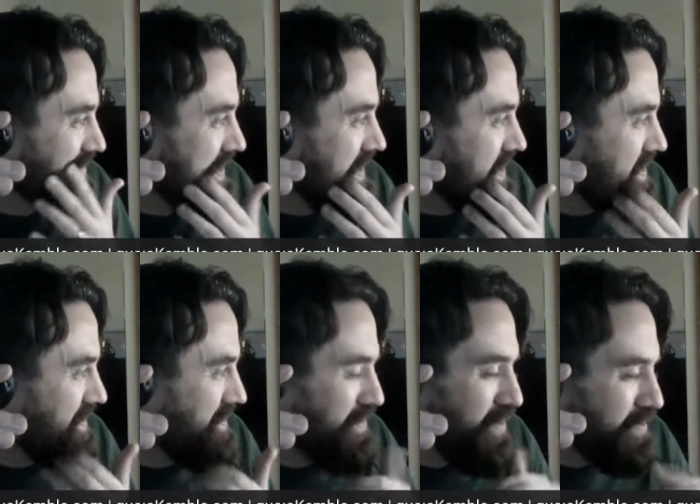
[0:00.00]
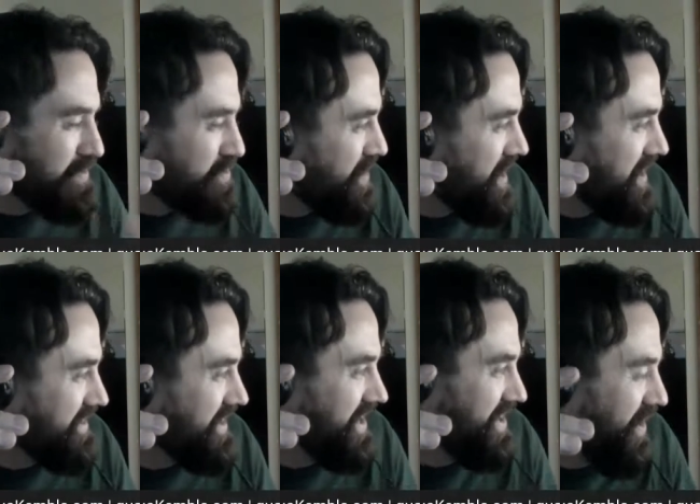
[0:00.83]
you know, Coltrane,
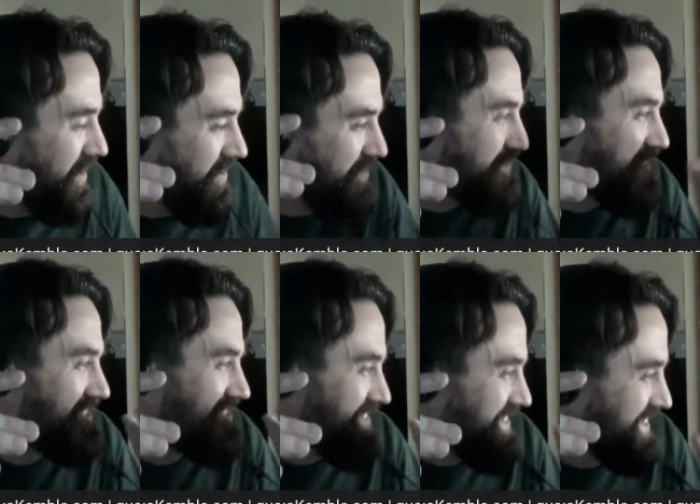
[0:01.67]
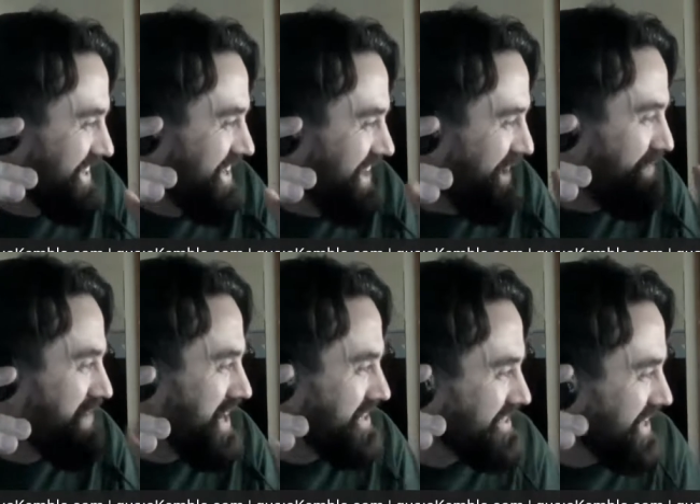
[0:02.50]
like all of these
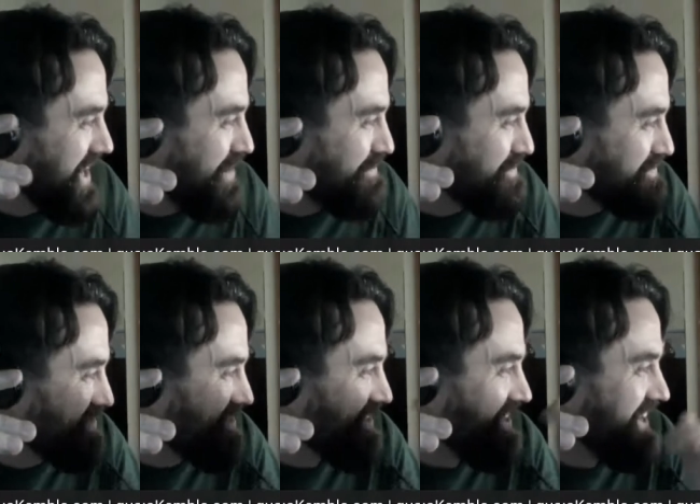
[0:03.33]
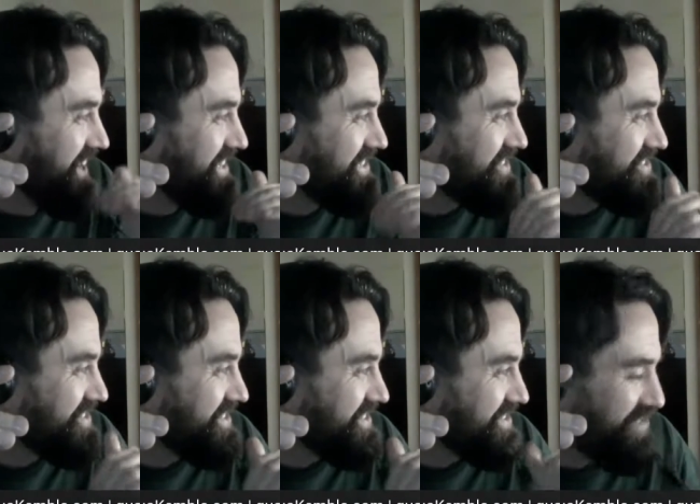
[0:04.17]
amazing albums, and just
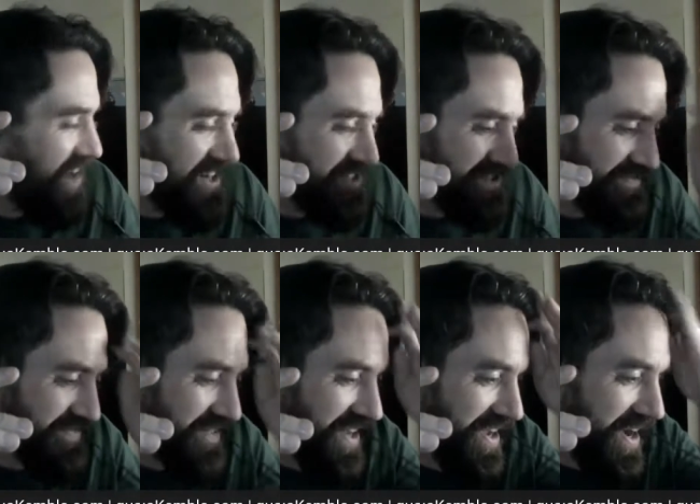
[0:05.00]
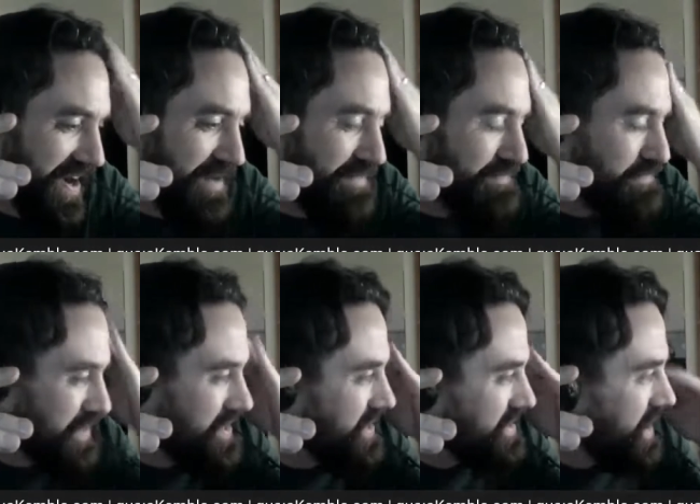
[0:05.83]
trashed them. But
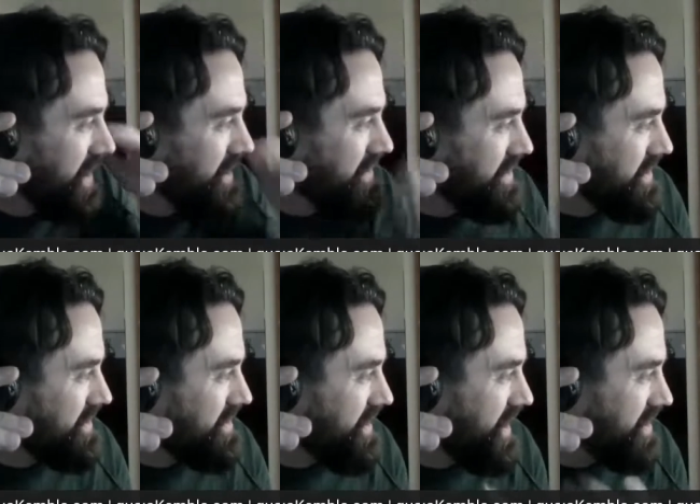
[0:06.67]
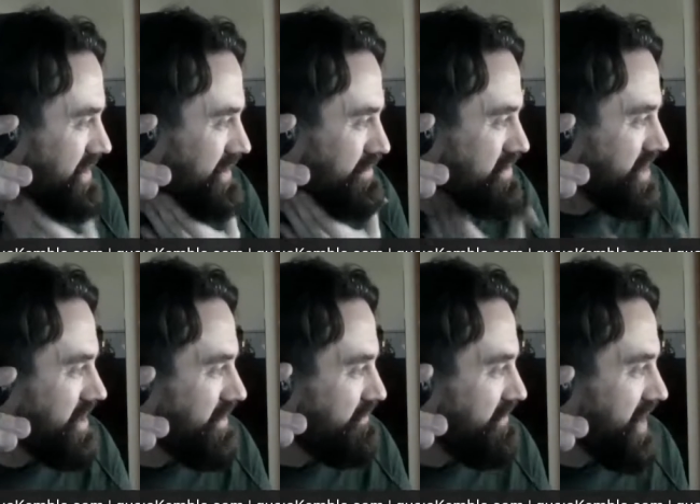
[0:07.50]
then kind of like I think it was like
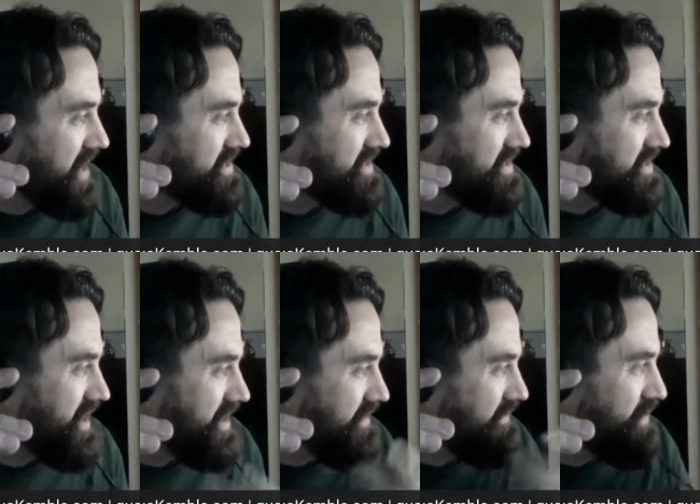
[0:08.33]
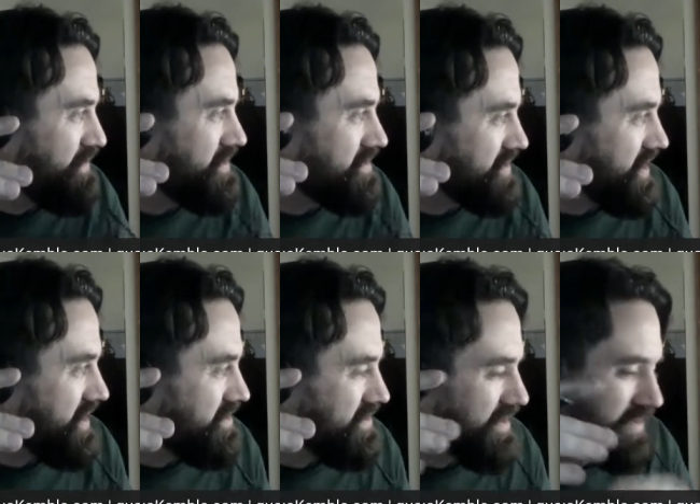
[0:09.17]
a phase, because like a few years
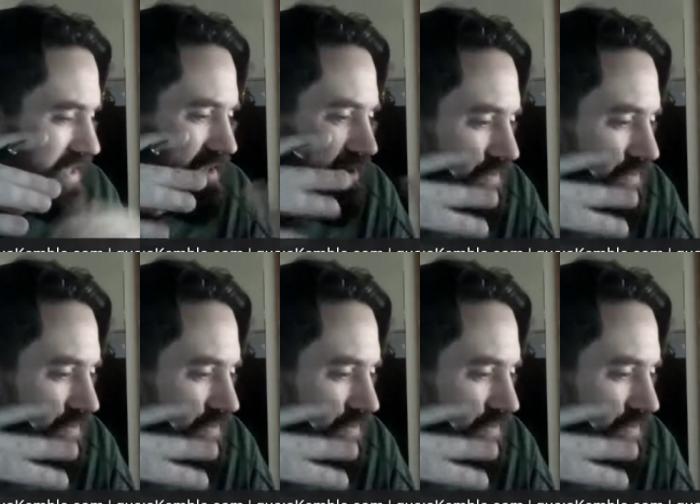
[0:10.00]
later they were like, oh, we